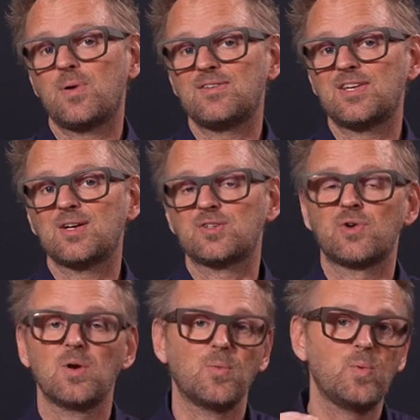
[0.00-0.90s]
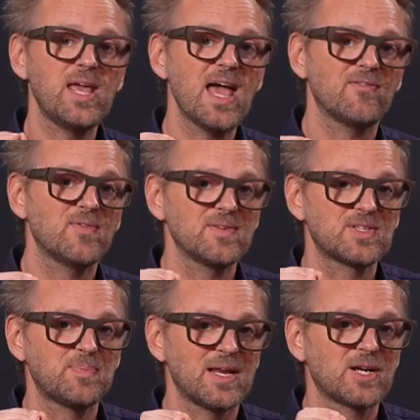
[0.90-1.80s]
PTZ controller, we have
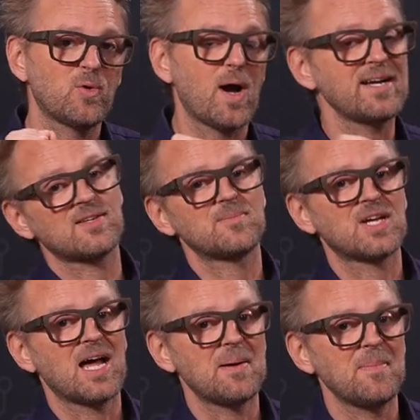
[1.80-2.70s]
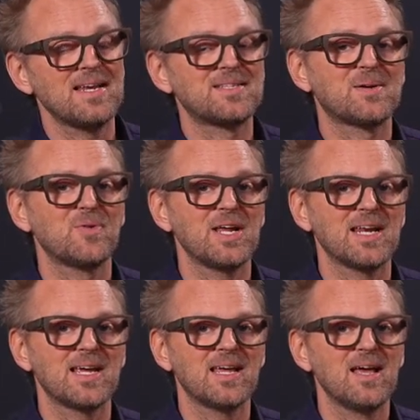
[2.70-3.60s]
spent quite some time
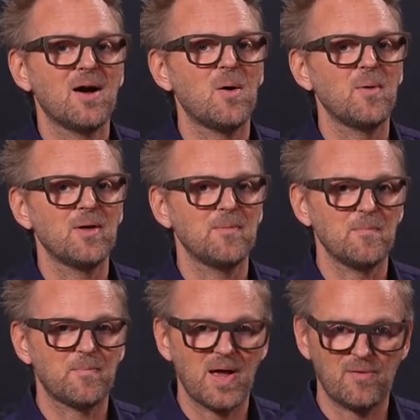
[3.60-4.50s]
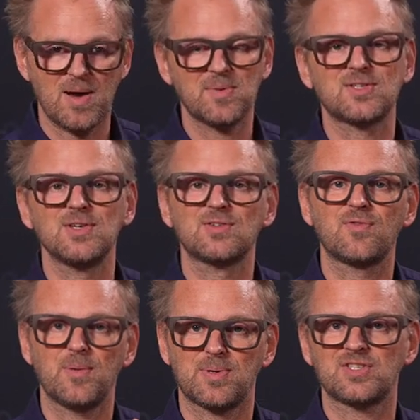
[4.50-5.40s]
integrating parameters
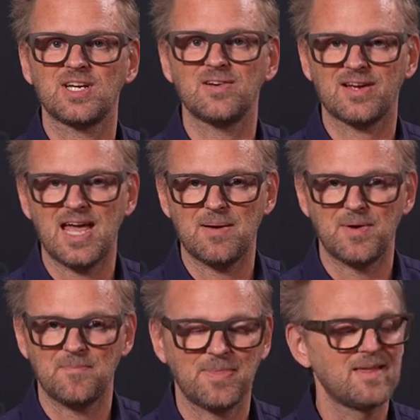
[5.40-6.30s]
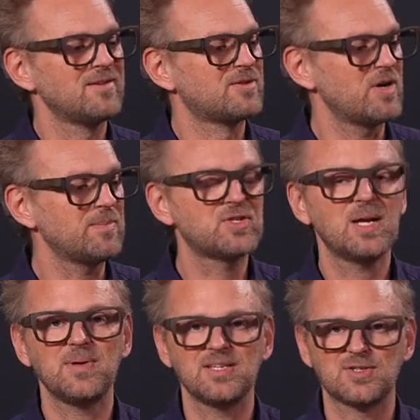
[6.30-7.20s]
for the particular camera. Dream
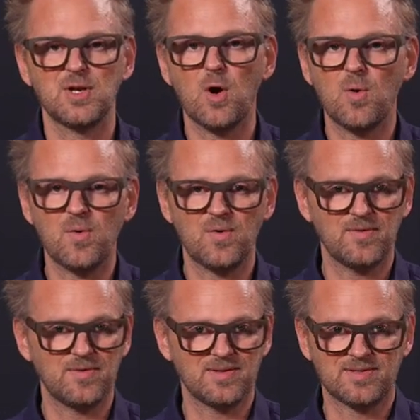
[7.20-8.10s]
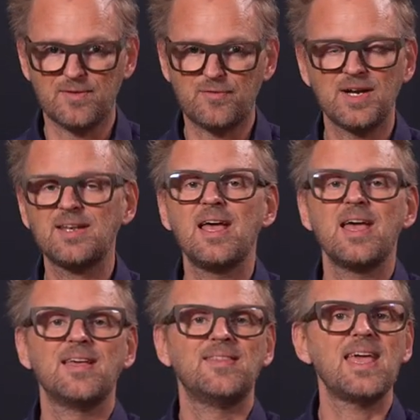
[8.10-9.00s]
Chip is no different.
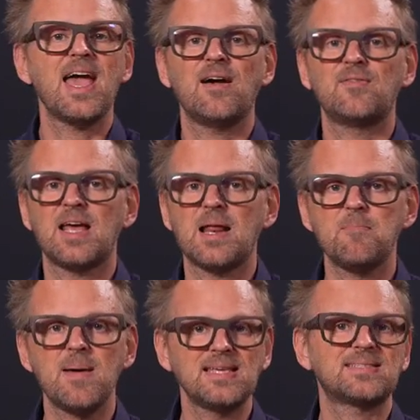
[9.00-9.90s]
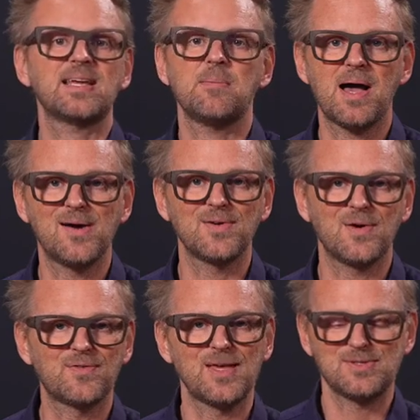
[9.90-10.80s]
They have an amazing amount
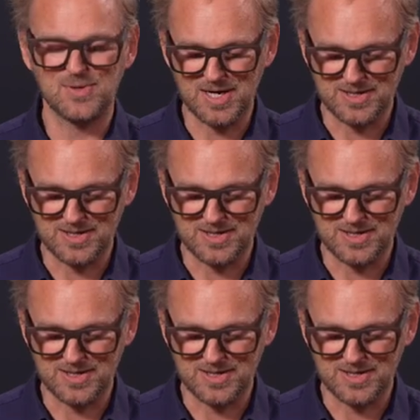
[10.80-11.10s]
of things you can